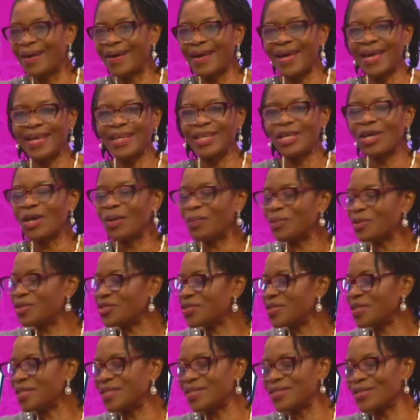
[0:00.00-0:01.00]
Any
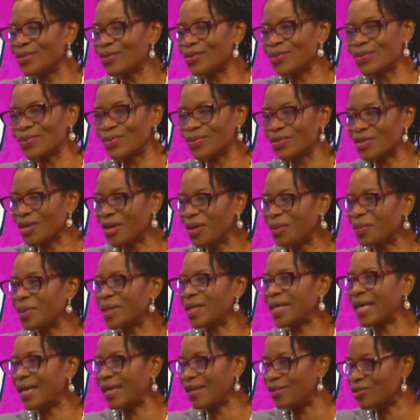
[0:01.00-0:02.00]
opportunity to talk
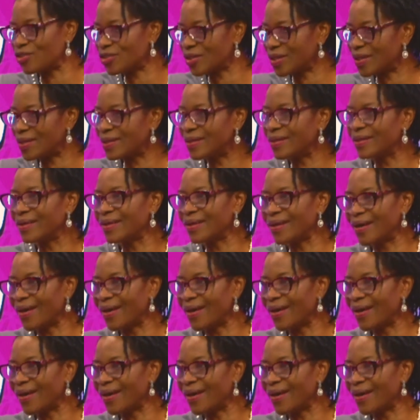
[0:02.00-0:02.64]
about aging